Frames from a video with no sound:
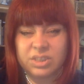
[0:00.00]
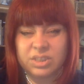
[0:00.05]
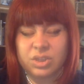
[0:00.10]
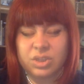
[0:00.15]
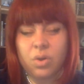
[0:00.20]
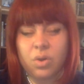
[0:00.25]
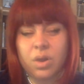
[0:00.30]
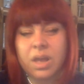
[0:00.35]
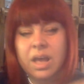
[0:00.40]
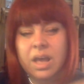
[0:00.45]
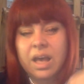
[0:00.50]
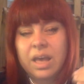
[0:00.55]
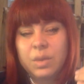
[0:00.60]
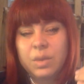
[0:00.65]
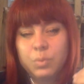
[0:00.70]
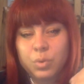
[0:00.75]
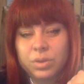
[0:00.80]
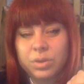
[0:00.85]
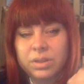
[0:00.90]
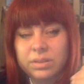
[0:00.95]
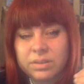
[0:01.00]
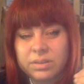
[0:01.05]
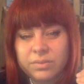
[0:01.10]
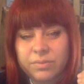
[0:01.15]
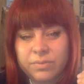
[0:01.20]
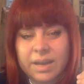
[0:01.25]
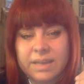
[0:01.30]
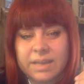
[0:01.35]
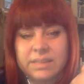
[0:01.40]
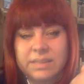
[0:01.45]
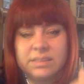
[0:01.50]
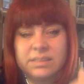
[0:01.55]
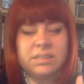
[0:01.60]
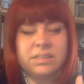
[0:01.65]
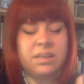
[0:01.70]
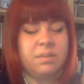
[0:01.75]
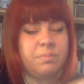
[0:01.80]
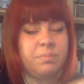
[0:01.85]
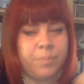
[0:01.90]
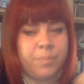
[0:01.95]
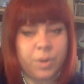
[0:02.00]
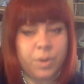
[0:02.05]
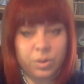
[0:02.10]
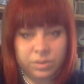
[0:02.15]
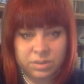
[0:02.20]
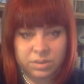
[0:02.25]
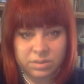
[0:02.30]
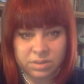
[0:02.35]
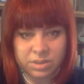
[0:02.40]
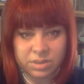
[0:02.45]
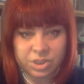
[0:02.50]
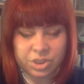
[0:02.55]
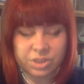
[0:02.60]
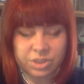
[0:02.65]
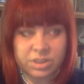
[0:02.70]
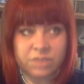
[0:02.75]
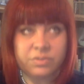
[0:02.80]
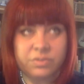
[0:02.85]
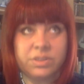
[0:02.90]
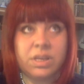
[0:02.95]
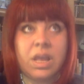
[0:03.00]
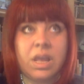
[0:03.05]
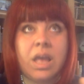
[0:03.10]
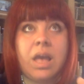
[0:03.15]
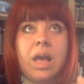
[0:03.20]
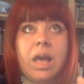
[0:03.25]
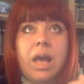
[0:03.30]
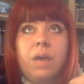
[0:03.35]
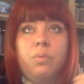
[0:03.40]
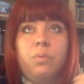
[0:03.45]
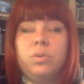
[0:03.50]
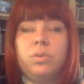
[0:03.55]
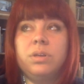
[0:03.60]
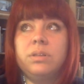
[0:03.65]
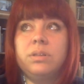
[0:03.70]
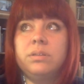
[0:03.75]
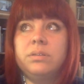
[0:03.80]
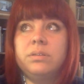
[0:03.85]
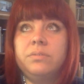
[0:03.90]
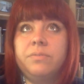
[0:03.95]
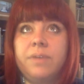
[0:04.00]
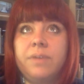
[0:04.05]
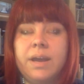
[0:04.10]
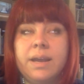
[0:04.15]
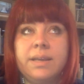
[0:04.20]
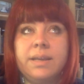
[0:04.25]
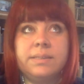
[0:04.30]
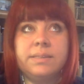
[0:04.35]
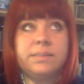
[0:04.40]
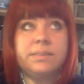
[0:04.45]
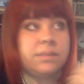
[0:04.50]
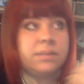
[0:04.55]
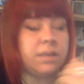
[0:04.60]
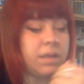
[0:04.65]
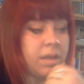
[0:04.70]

So I wouldn't advise important initiatives. I wouldn't advise